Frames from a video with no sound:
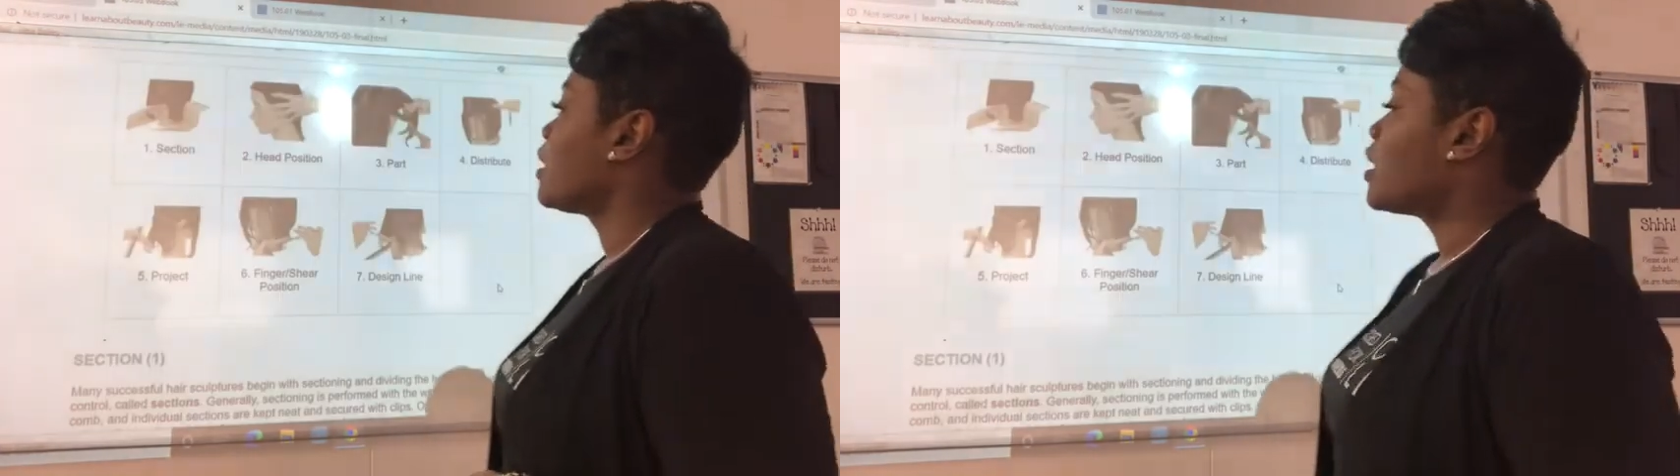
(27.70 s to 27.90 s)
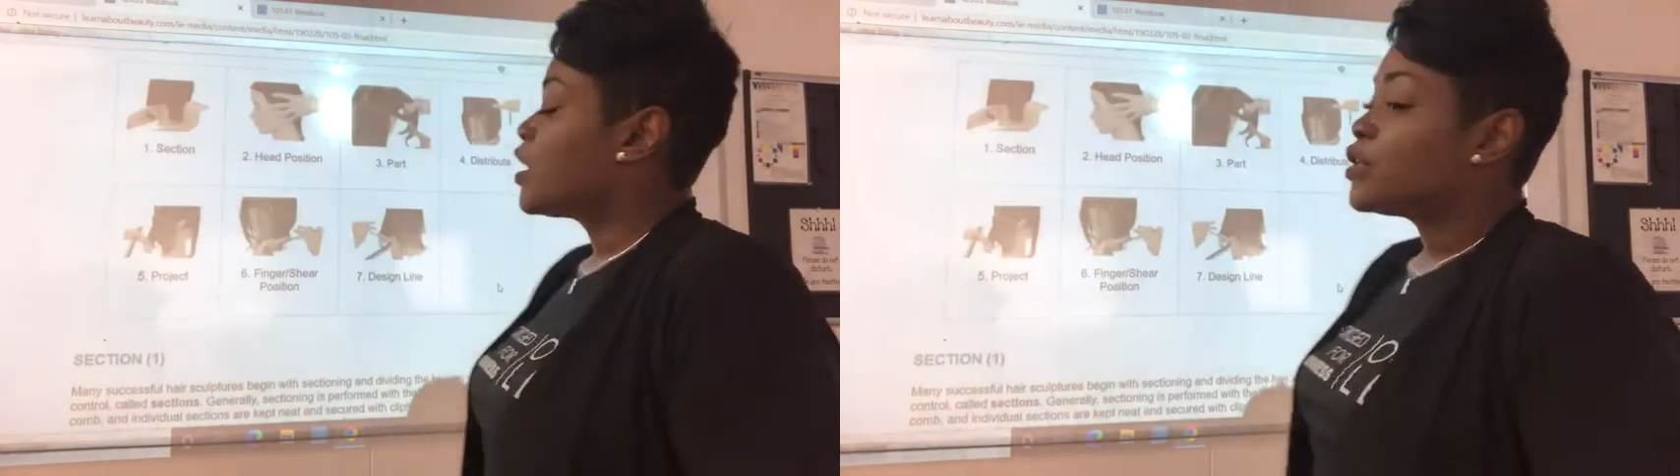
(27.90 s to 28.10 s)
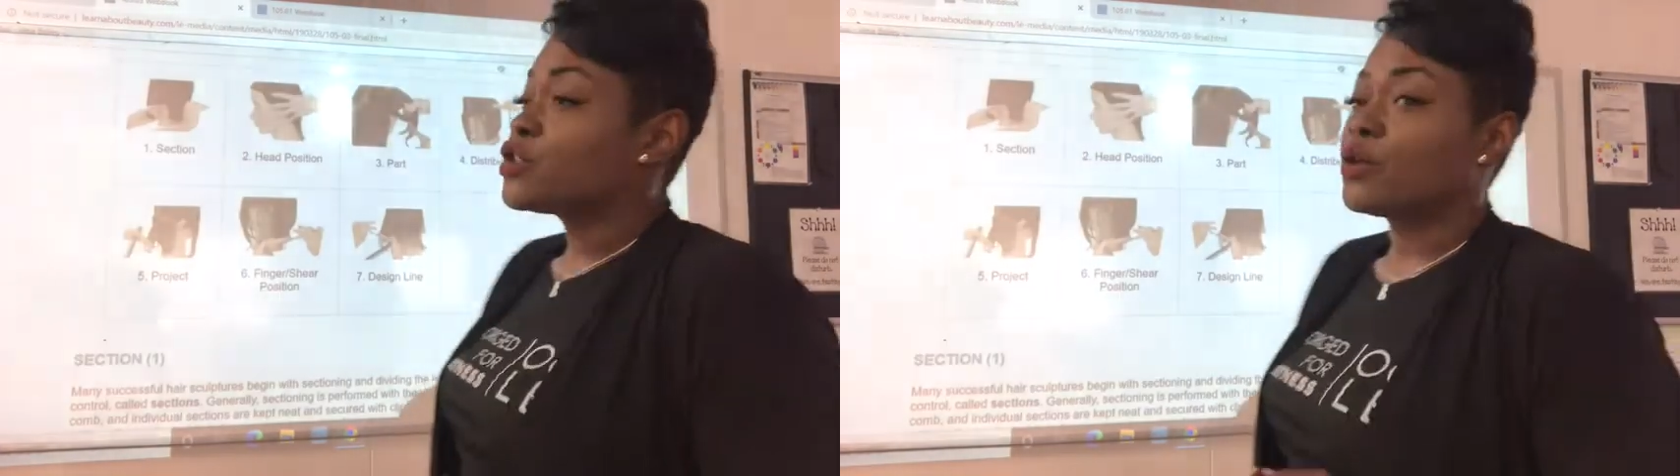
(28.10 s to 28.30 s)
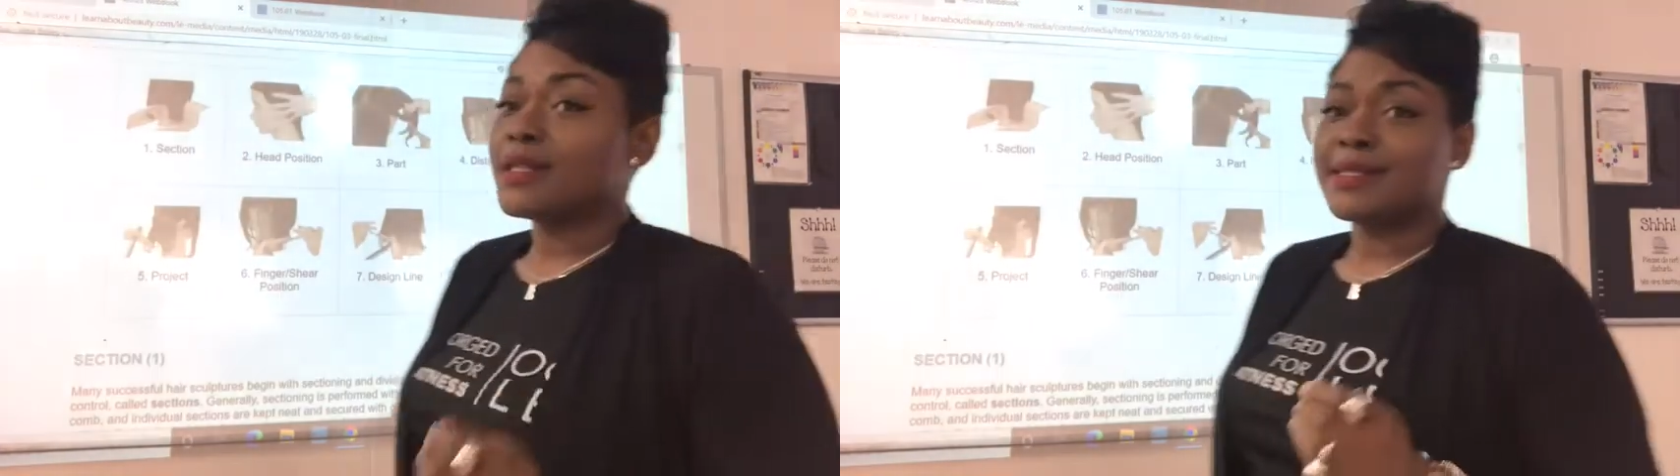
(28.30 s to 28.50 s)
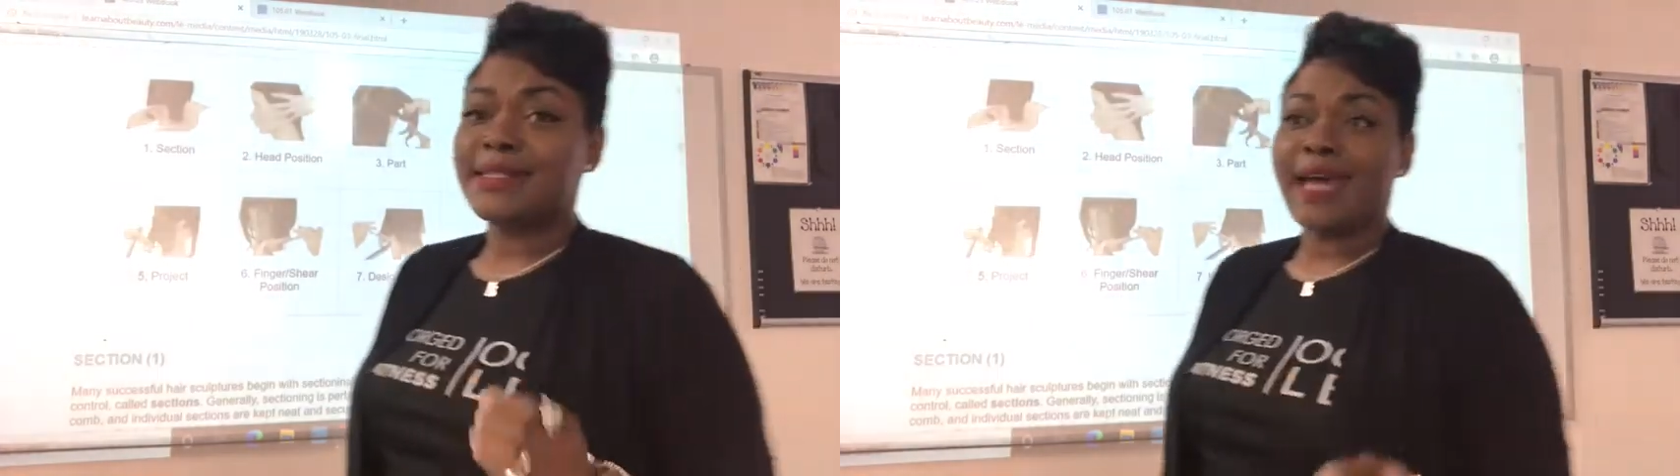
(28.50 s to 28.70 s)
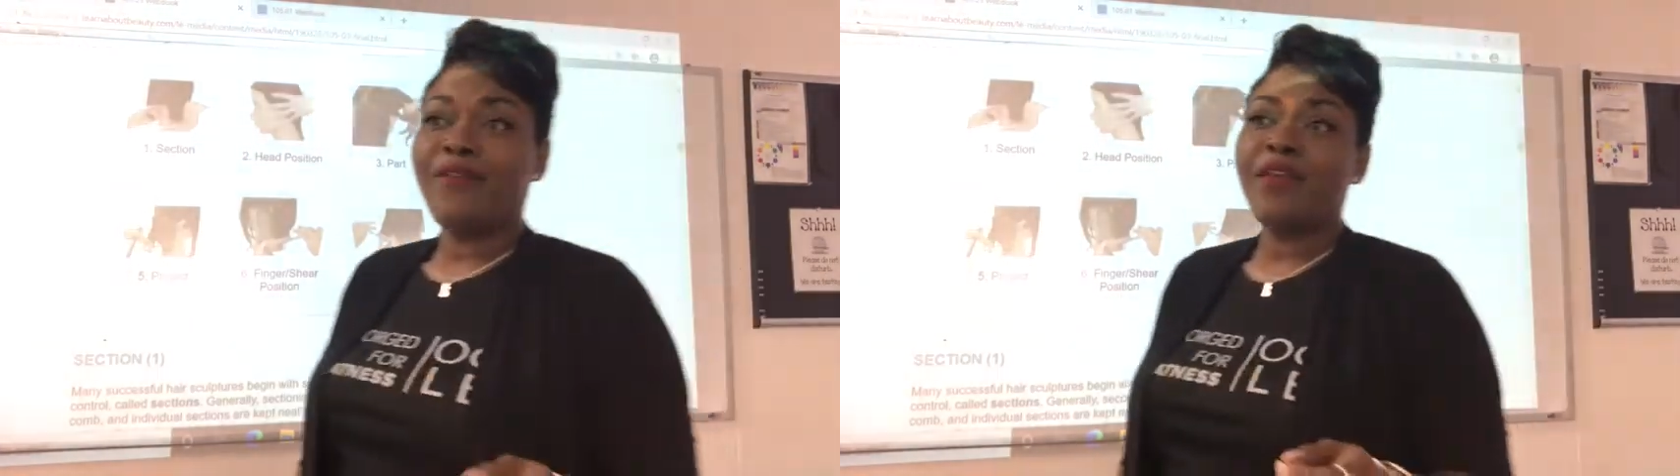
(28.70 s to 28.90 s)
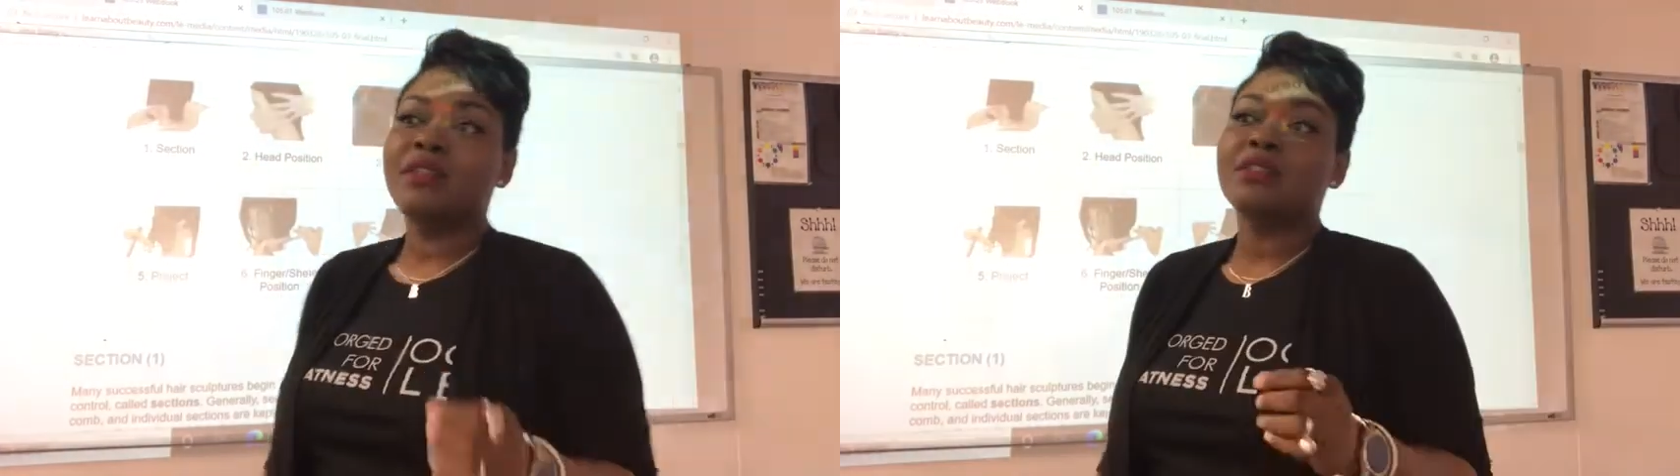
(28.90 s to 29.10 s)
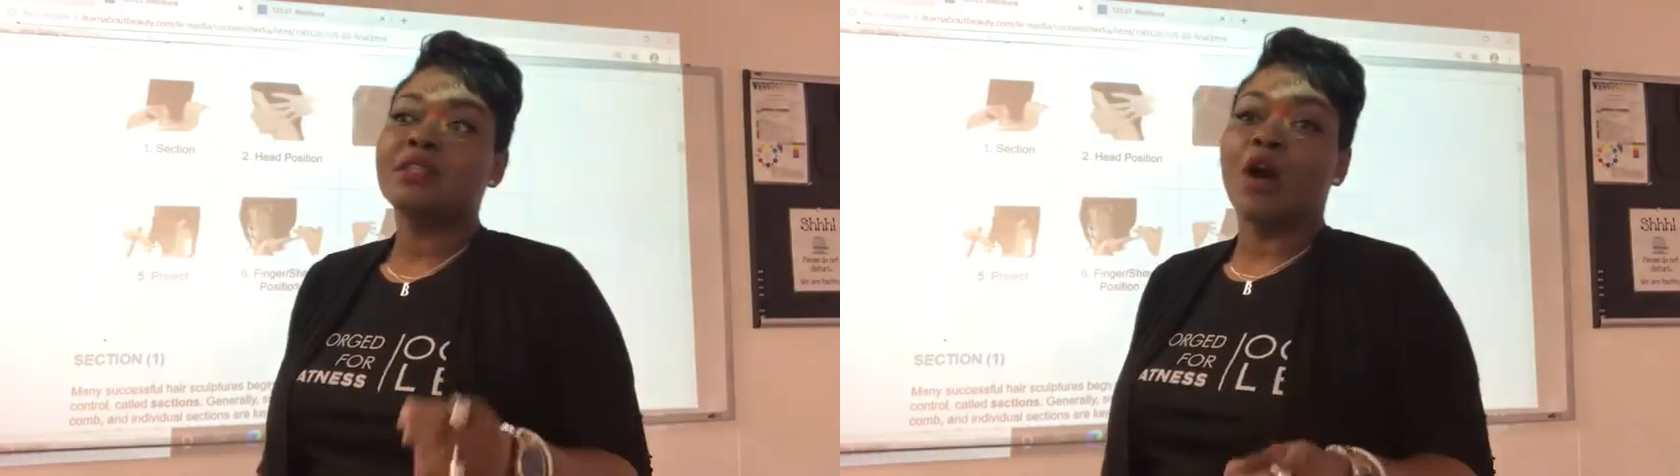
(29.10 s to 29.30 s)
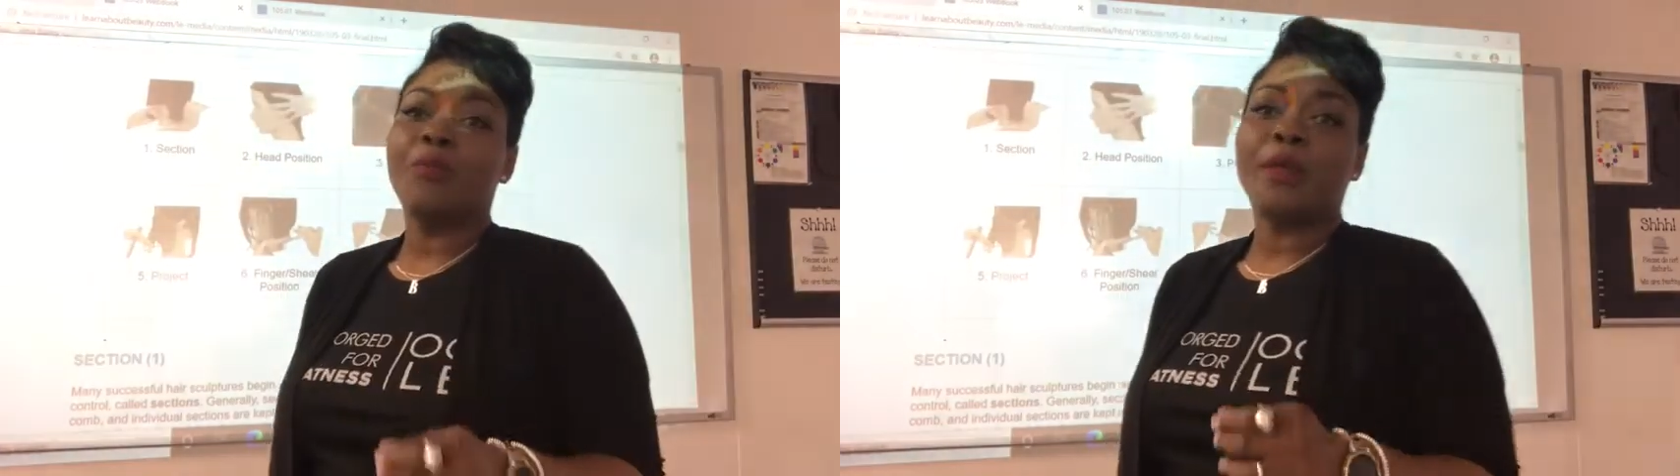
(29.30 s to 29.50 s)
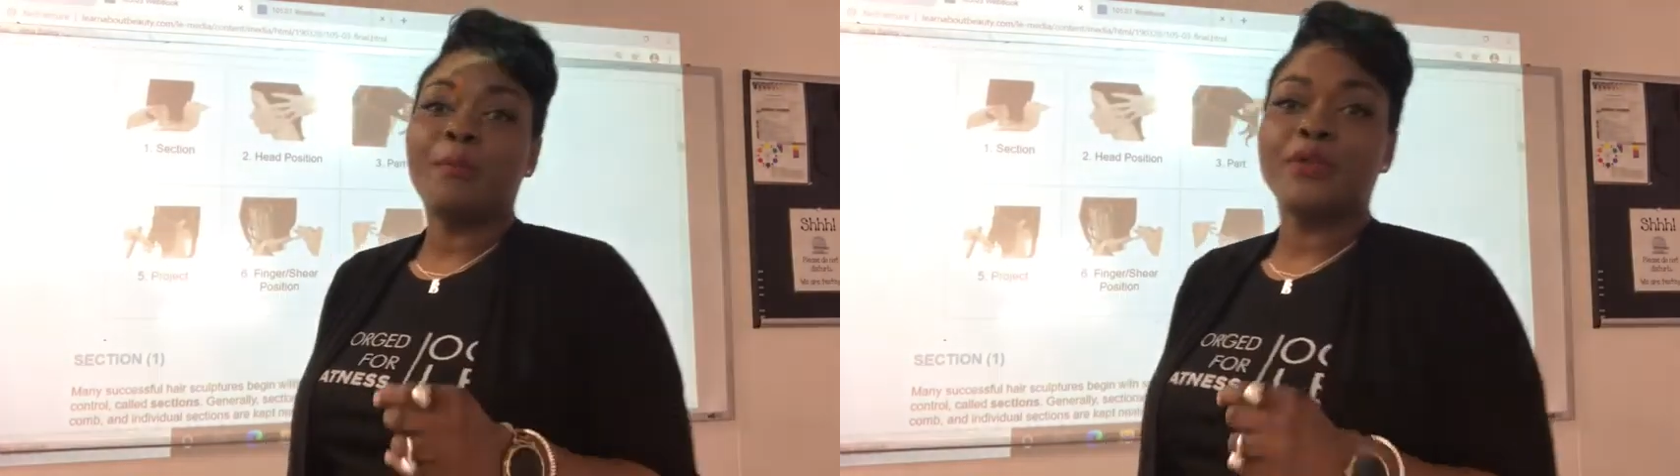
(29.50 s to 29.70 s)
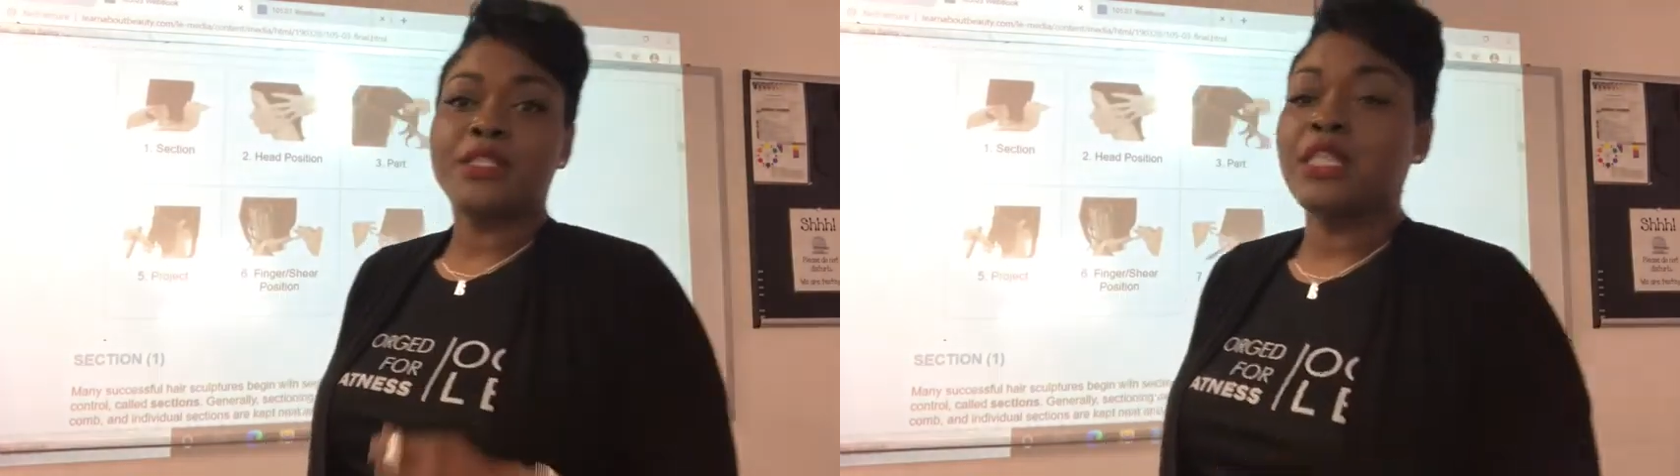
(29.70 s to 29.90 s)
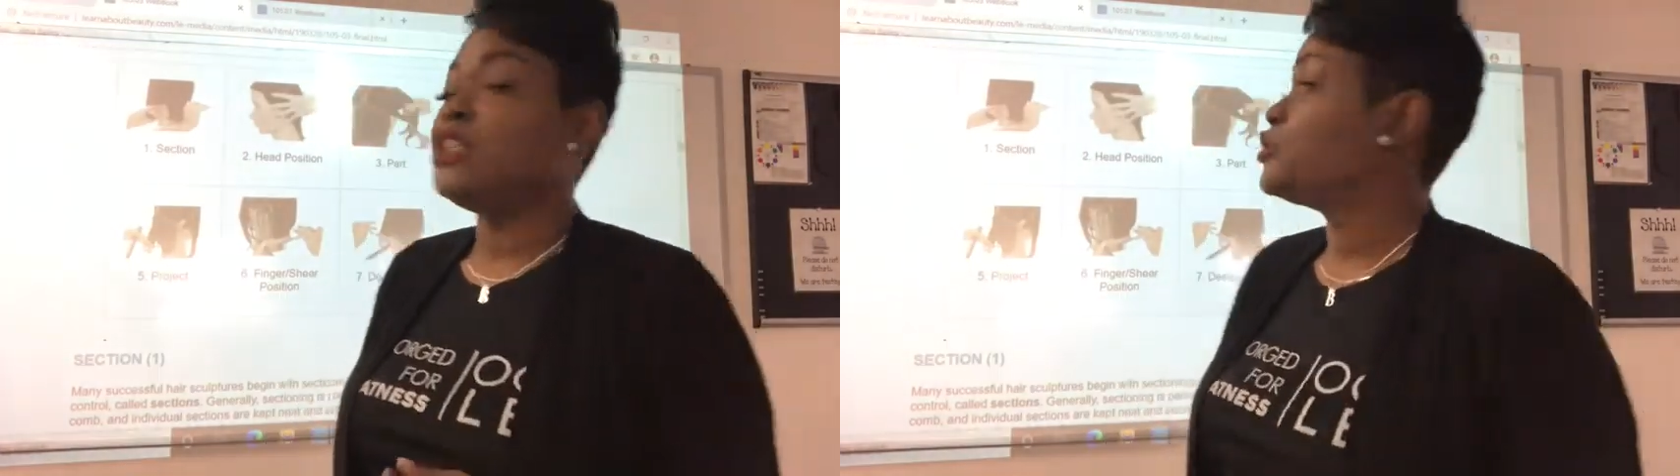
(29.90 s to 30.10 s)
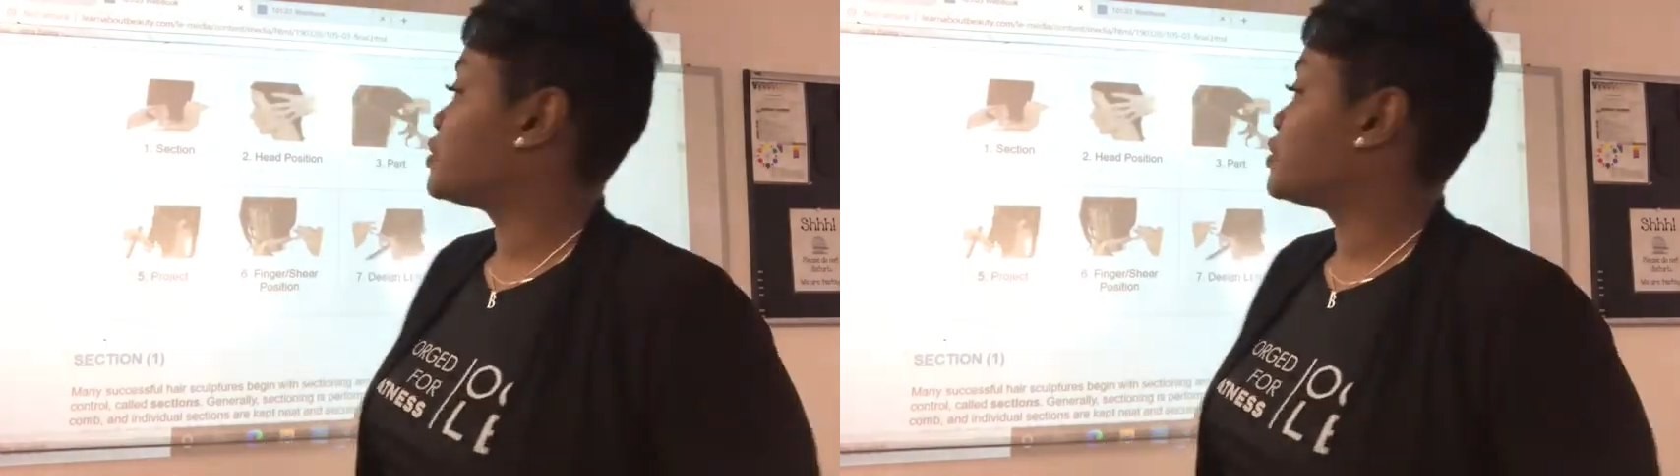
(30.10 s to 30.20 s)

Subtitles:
So the 7 sculpting procedures